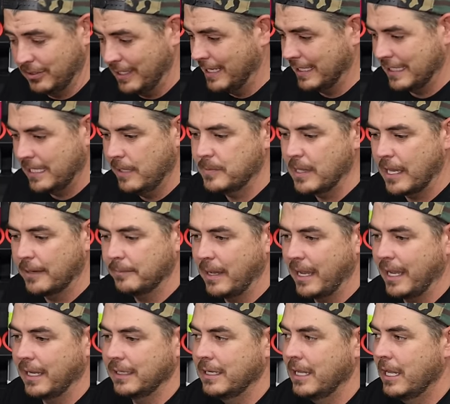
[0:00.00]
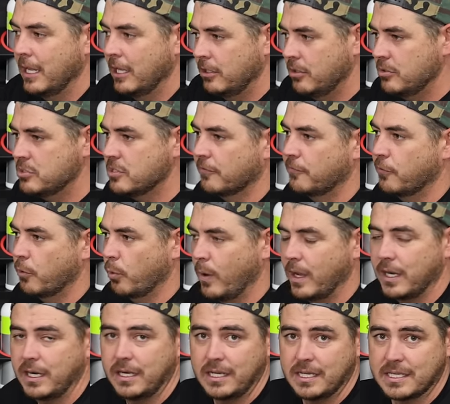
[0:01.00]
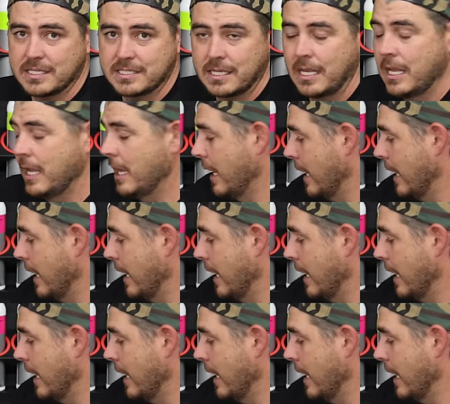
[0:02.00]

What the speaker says: You gotta keep that in mind. Use it for what it is.